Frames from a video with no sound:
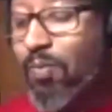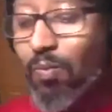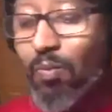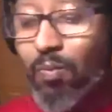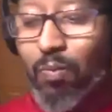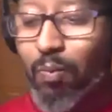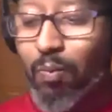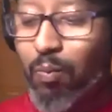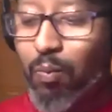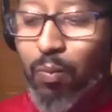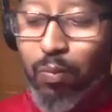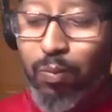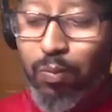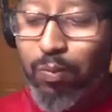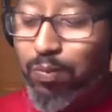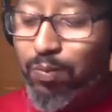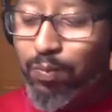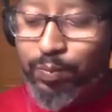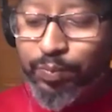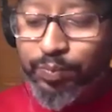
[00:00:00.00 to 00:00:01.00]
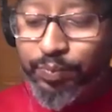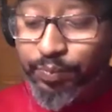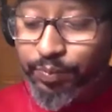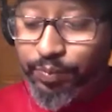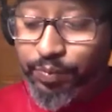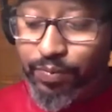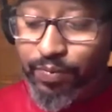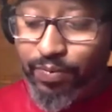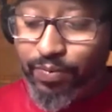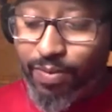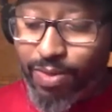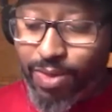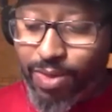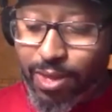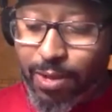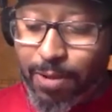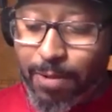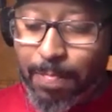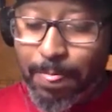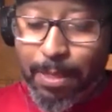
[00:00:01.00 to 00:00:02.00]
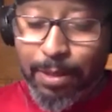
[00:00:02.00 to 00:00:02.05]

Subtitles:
Shit, he's still out here slinging dick, bro.